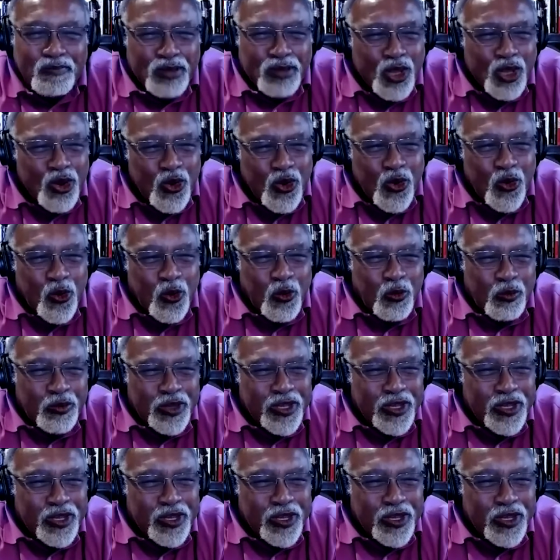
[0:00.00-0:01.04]

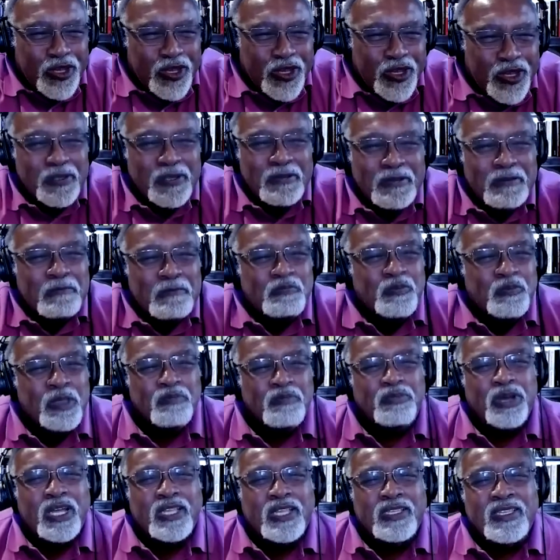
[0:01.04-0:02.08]
Bloom,
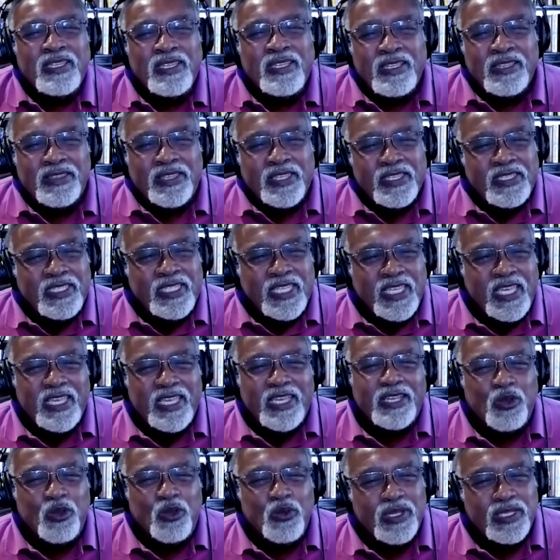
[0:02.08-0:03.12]
but this kid
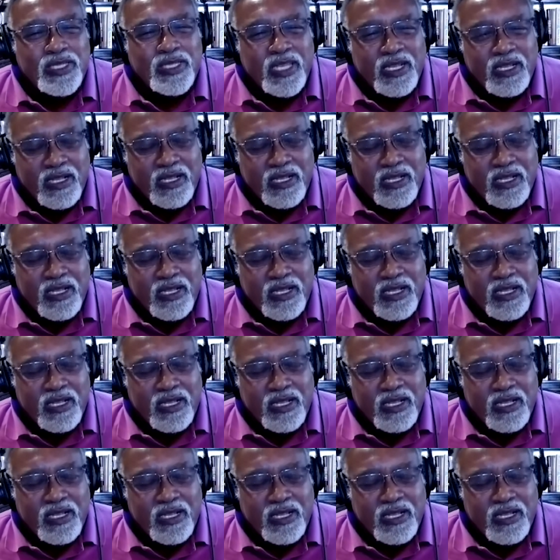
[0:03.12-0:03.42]
who is a